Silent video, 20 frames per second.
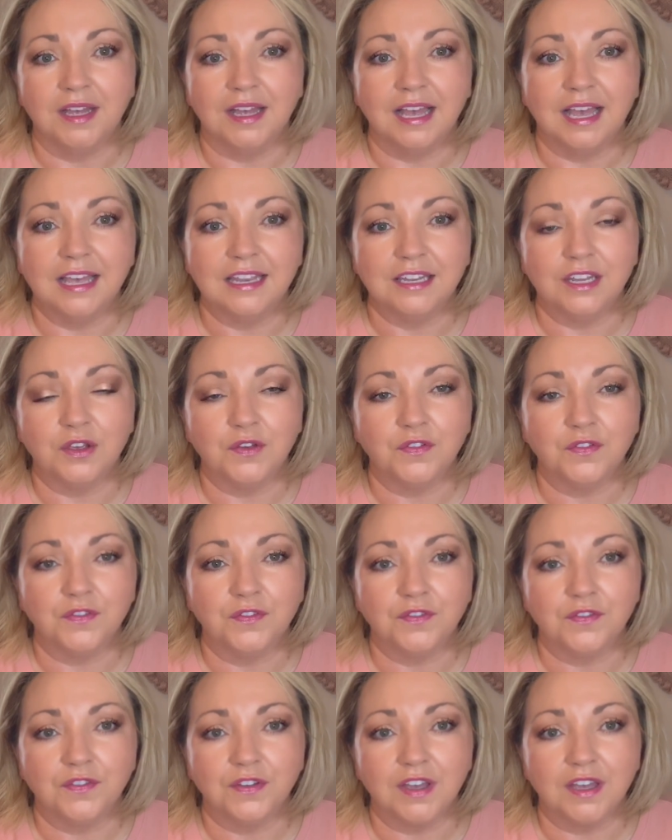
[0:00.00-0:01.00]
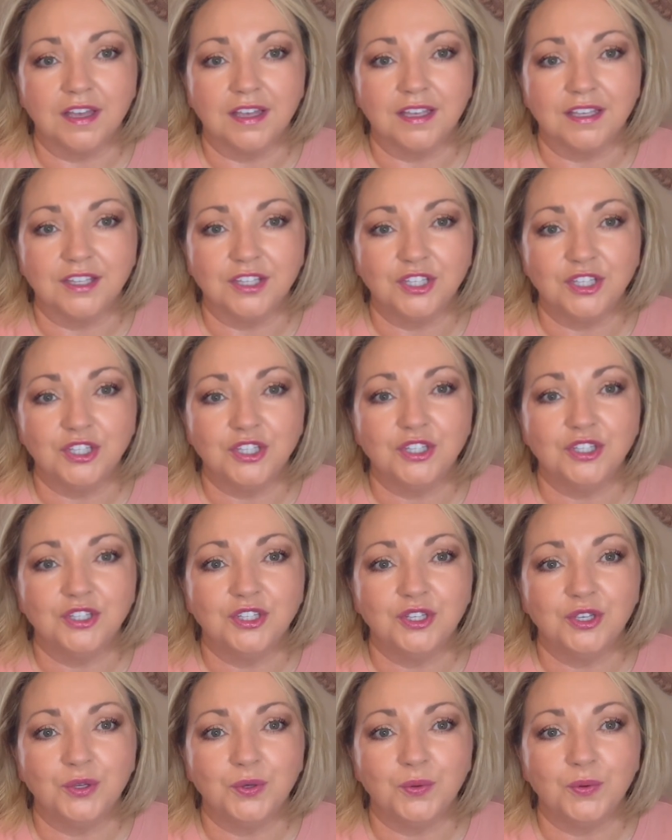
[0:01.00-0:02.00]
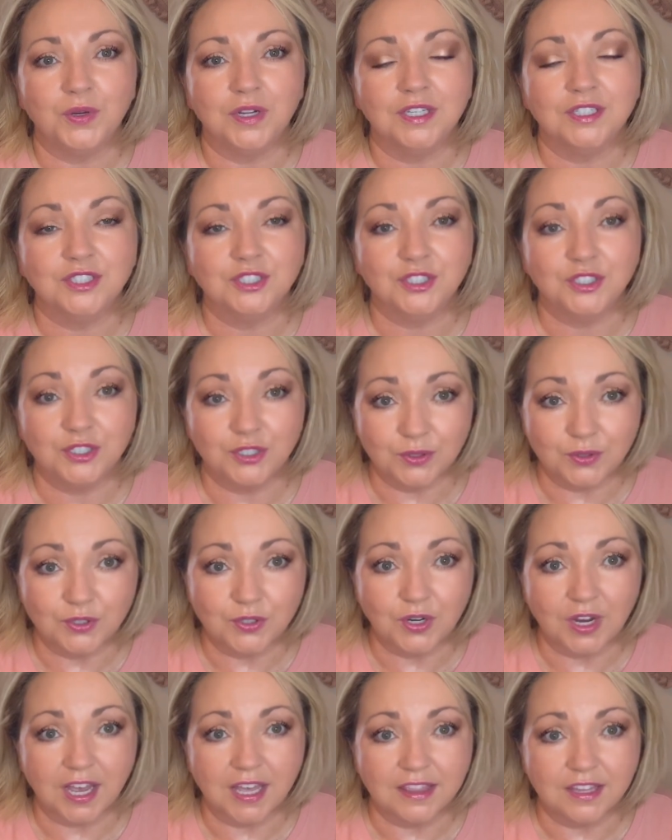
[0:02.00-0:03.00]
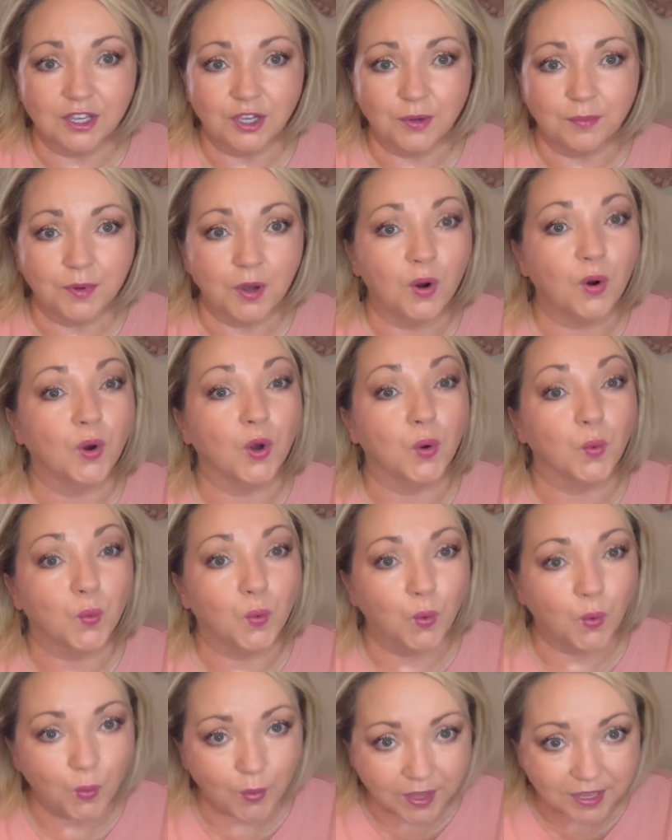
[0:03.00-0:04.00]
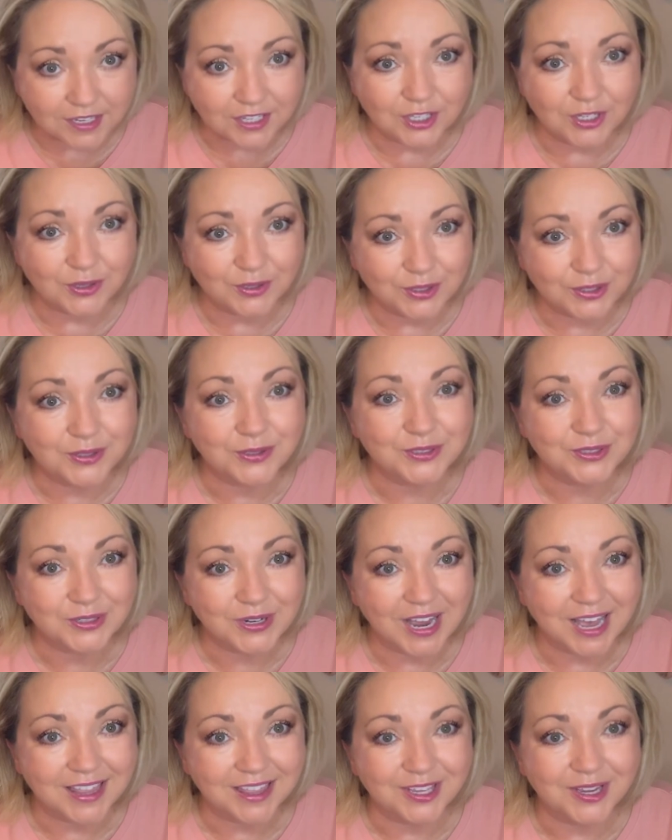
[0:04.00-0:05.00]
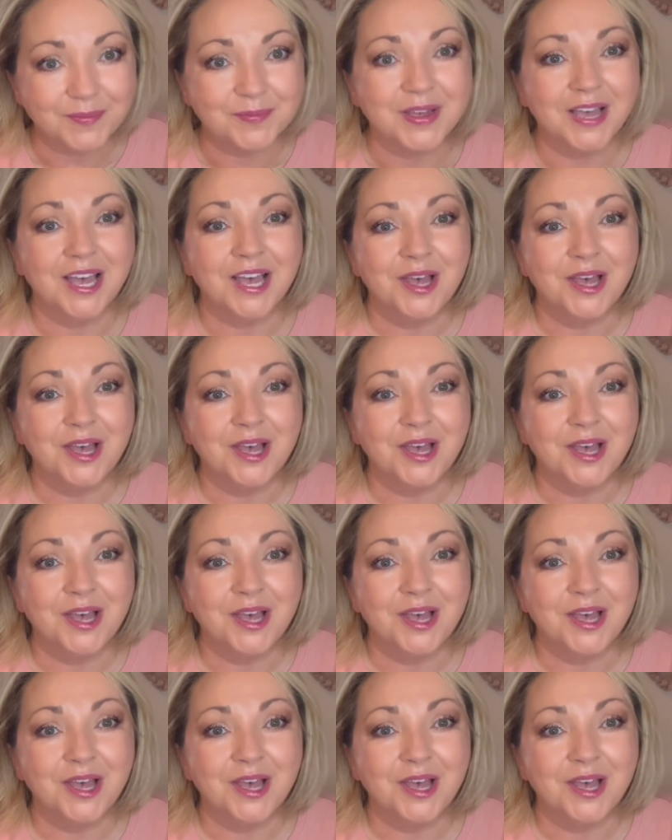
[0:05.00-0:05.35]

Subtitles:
And if you do try them, or when you do try them,